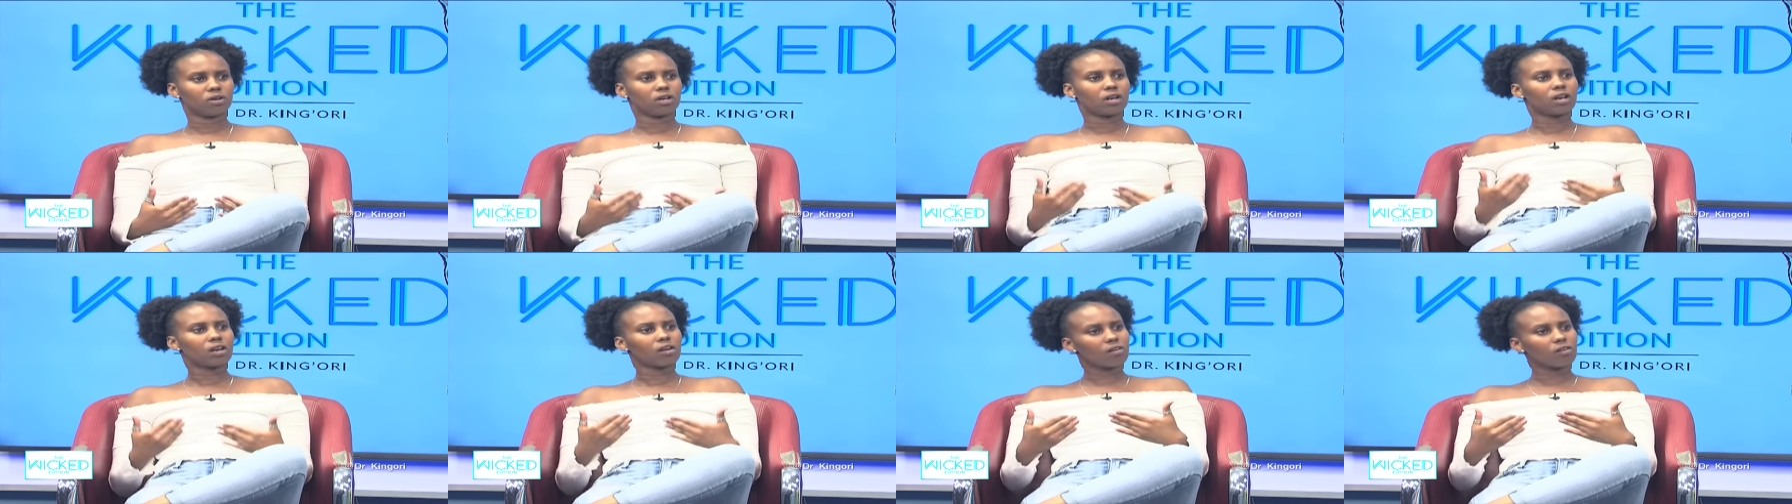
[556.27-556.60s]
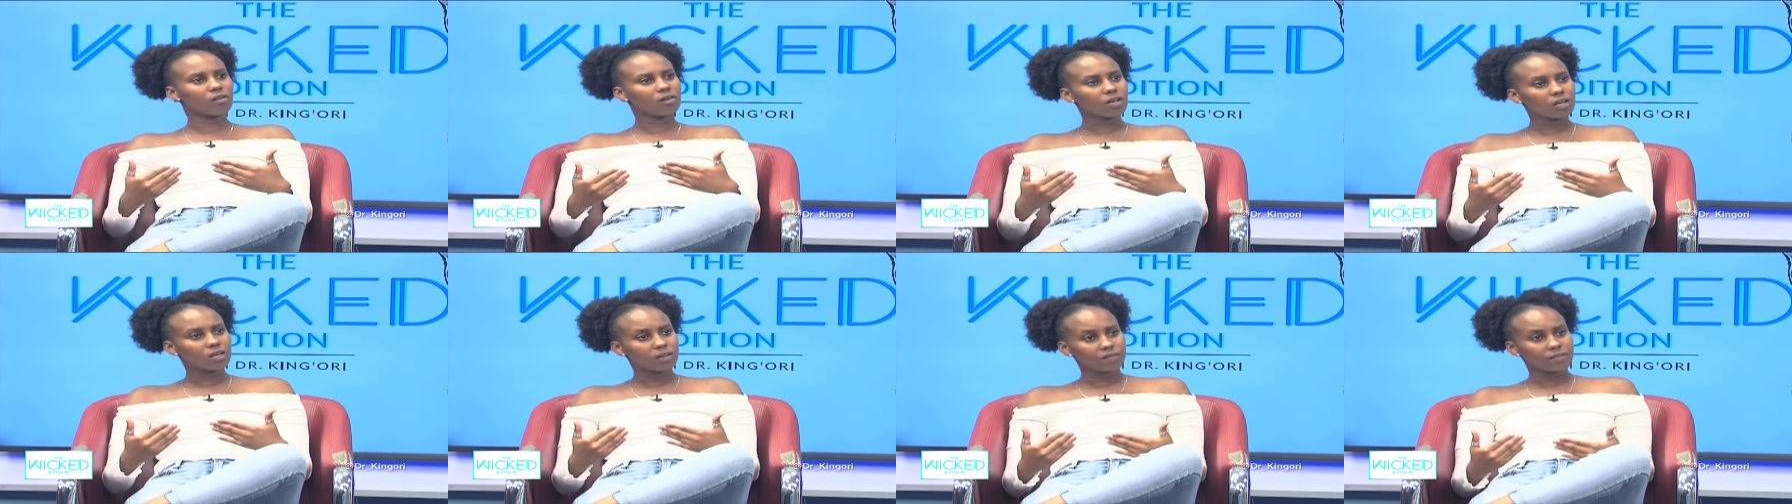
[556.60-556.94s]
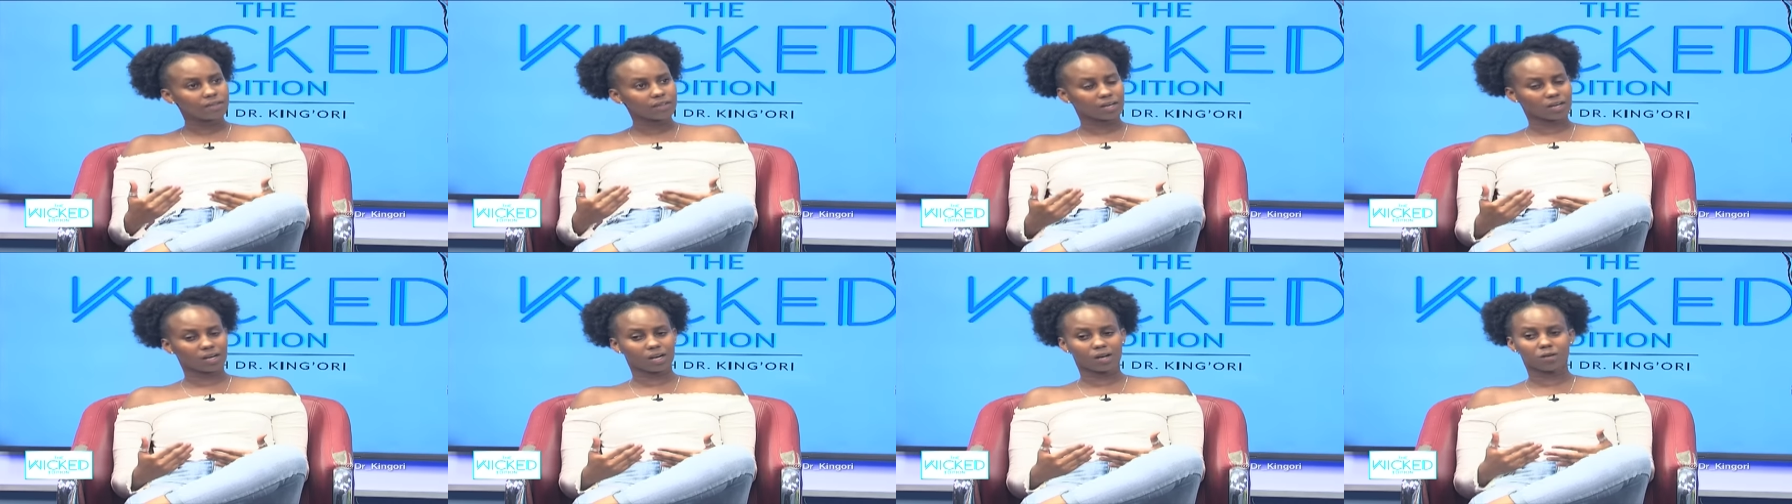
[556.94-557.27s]
Long live the
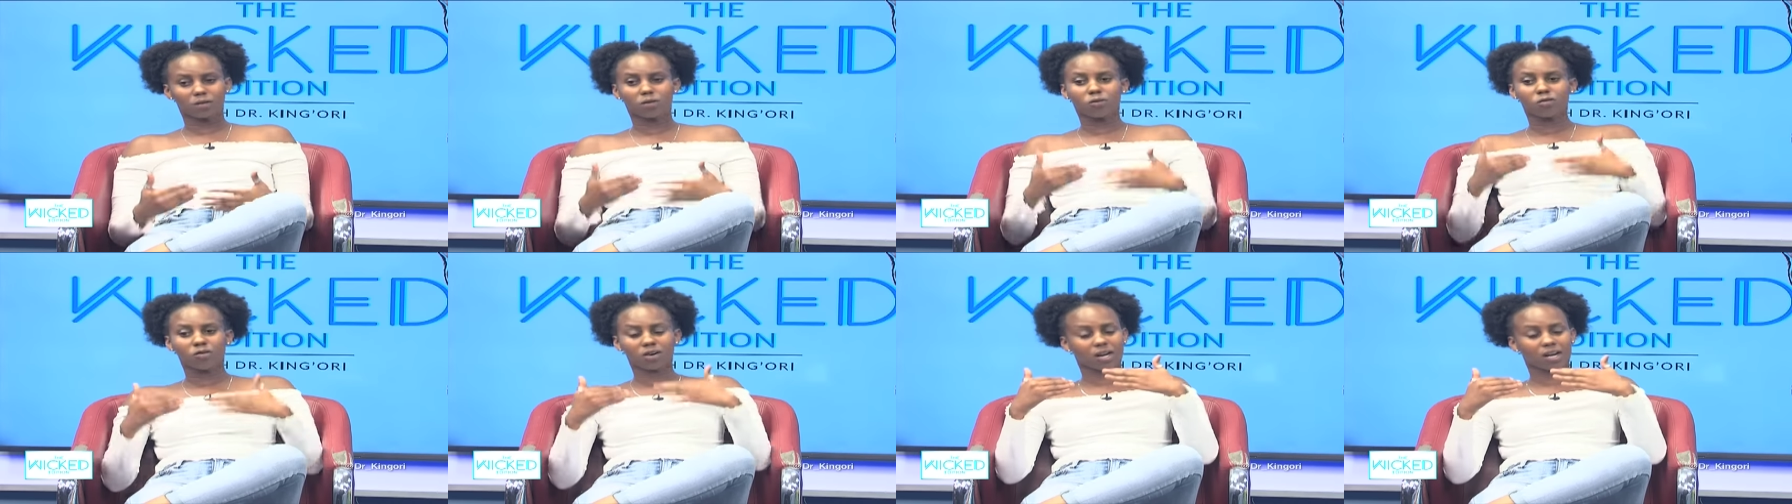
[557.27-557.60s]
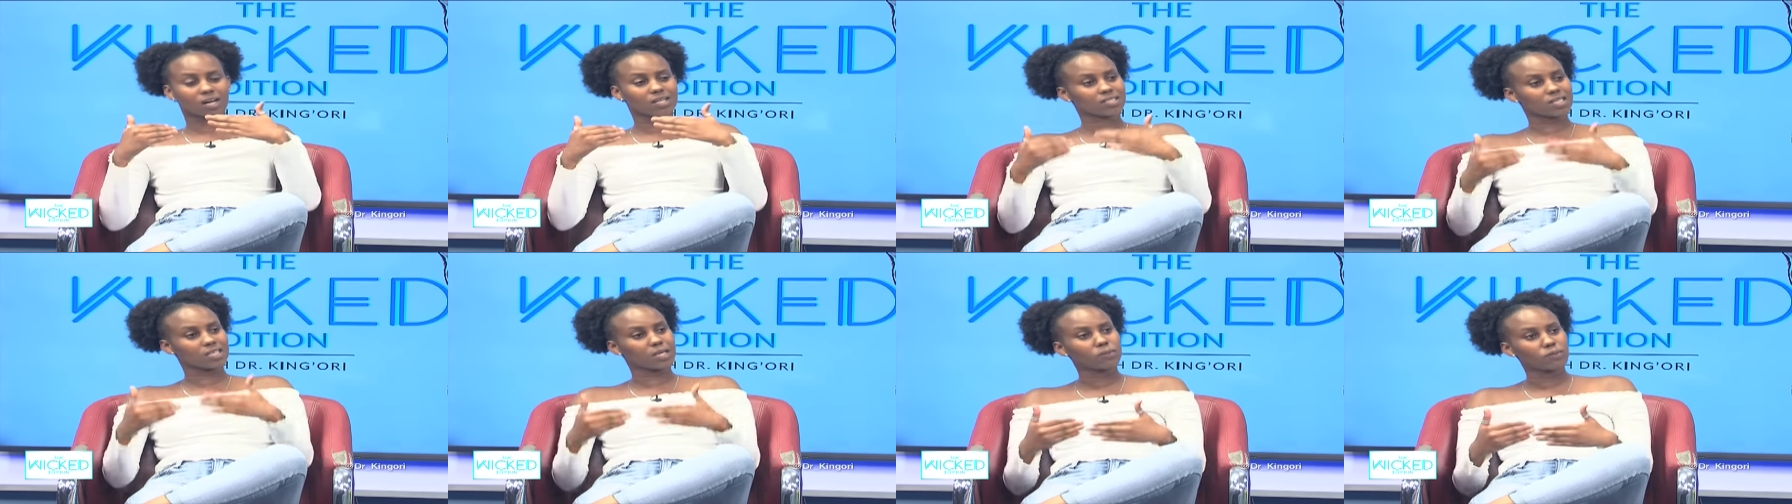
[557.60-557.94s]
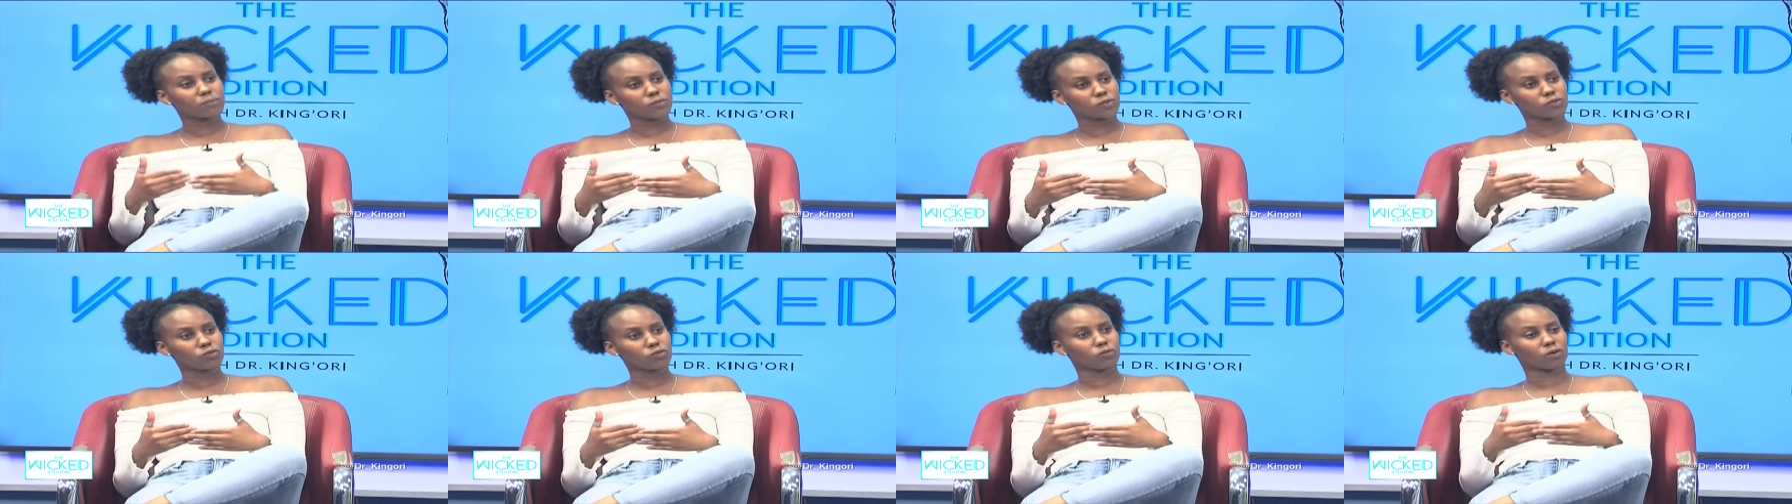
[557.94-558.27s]
clan. We're gonna accept you,